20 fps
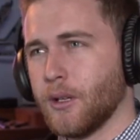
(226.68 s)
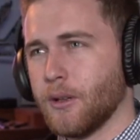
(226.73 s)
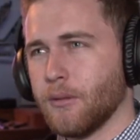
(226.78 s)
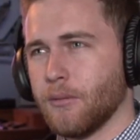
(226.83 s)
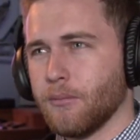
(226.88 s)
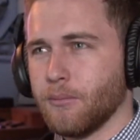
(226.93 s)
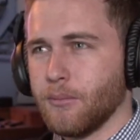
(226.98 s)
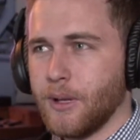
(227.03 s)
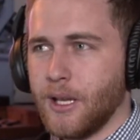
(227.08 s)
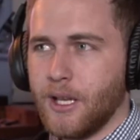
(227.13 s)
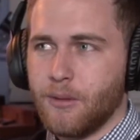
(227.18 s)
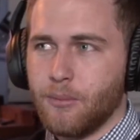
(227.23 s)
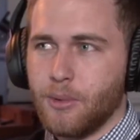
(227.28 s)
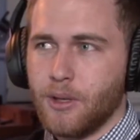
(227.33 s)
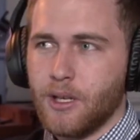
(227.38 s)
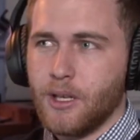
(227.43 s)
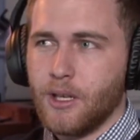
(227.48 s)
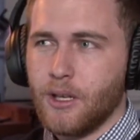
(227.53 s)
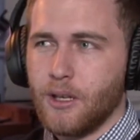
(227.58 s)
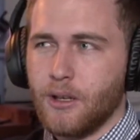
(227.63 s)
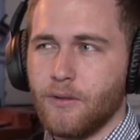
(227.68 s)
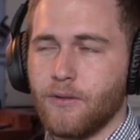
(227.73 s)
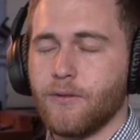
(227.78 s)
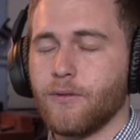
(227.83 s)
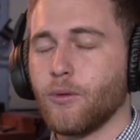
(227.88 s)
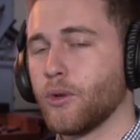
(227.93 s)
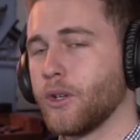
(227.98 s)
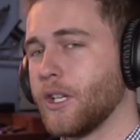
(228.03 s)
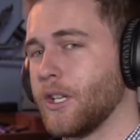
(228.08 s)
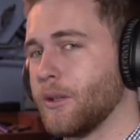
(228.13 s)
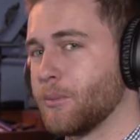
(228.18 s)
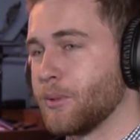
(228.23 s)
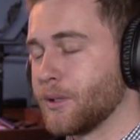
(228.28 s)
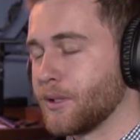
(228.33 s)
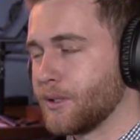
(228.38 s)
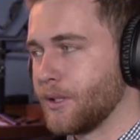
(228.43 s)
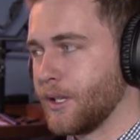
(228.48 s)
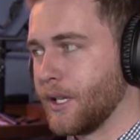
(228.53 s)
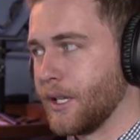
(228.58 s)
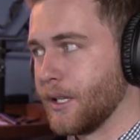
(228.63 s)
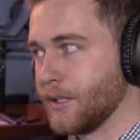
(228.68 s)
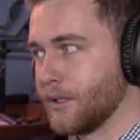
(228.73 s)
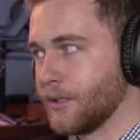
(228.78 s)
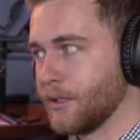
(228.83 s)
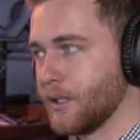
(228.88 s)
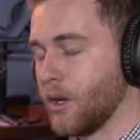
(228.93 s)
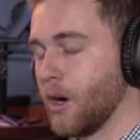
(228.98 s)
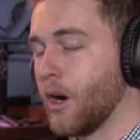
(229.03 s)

maybe 40%.